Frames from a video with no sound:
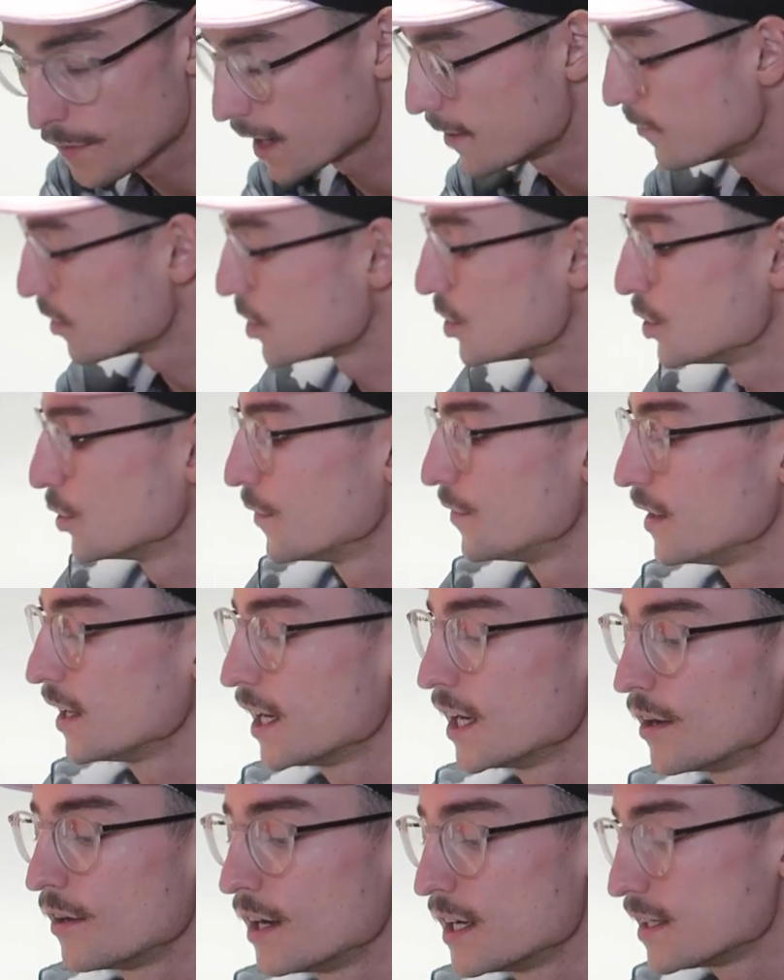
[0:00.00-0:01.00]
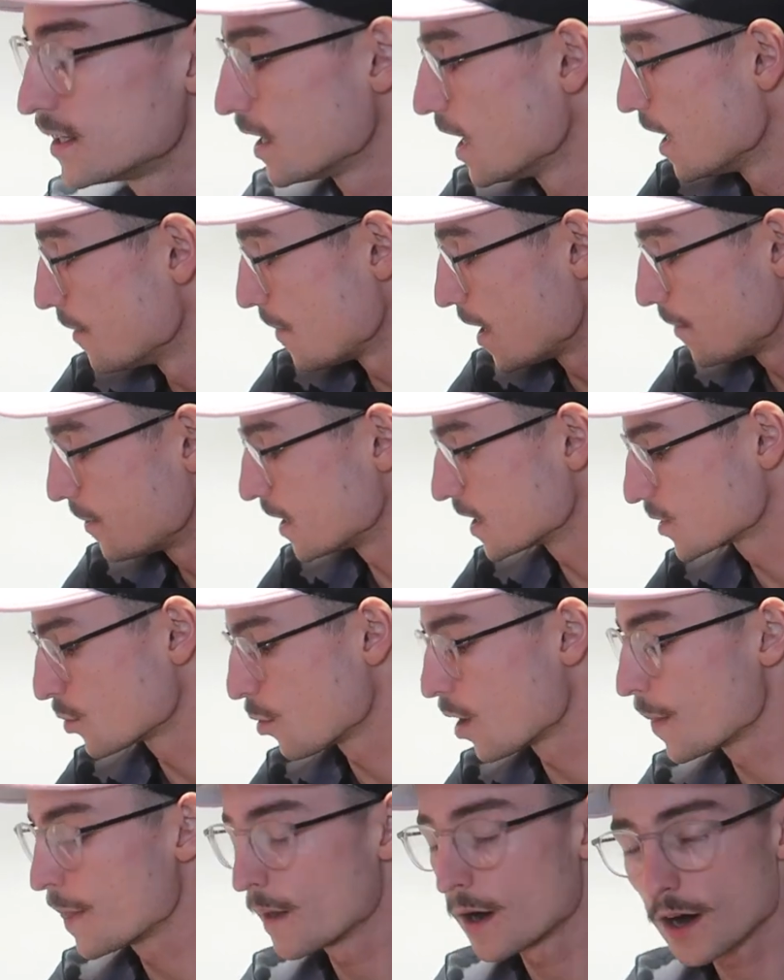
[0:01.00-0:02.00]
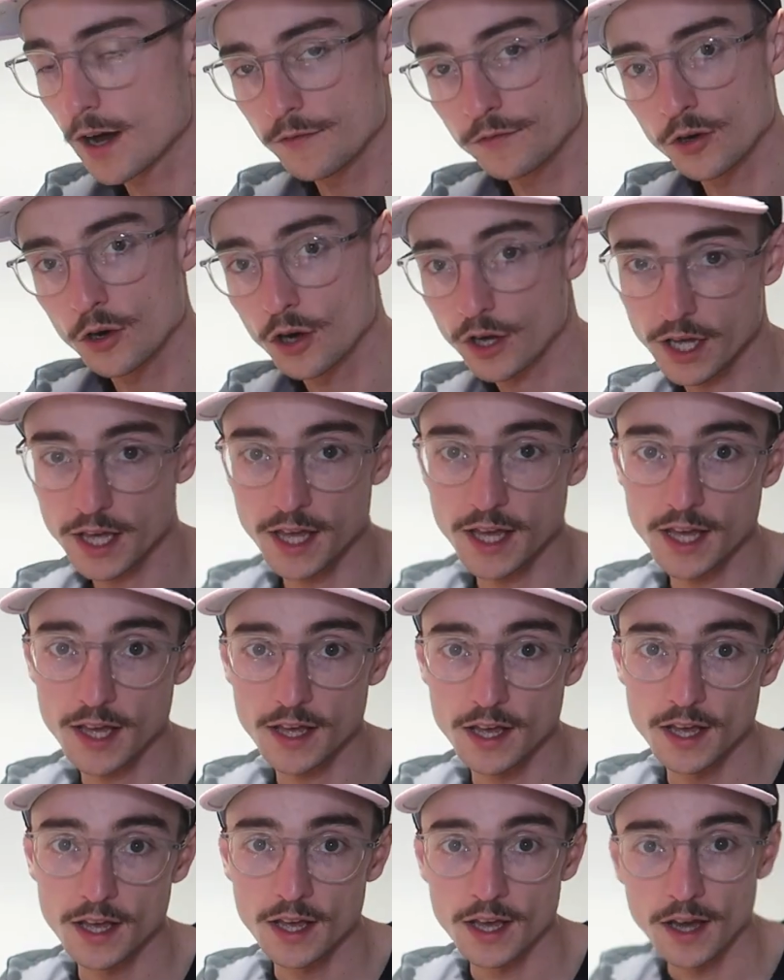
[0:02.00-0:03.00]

favourite shoe of the year is. Maybe it's one that I've got here.